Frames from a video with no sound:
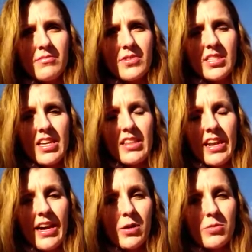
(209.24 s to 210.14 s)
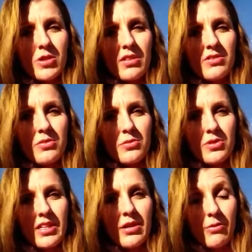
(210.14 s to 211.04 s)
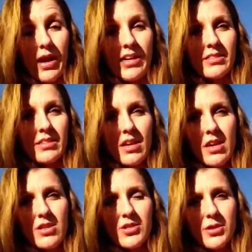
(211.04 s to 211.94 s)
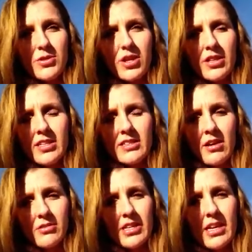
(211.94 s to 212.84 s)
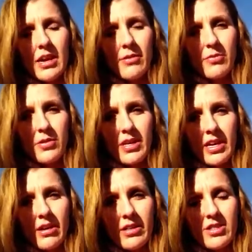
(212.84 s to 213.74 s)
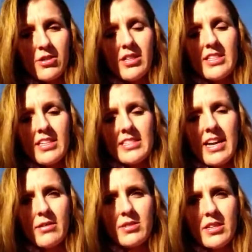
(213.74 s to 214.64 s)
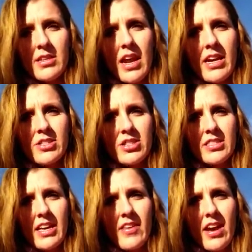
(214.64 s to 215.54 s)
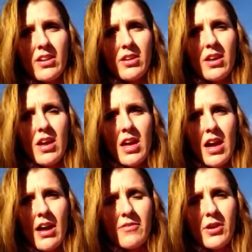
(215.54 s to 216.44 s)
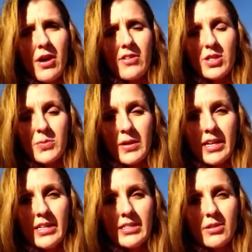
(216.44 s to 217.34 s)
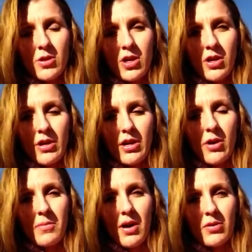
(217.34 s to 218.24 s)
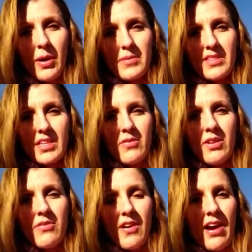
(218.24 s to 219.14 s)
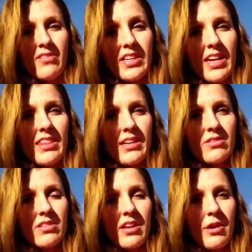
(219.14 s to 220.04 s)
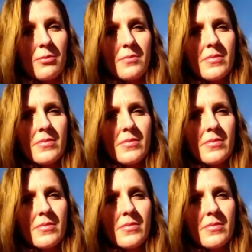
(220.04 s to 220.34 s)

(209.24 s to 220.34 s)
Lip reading: She said that it helped her also to get a raise. So starting salary for the year is $36,000, and she said that if you have experience, you can go up all the way up to $75,000 to $80,000 a year.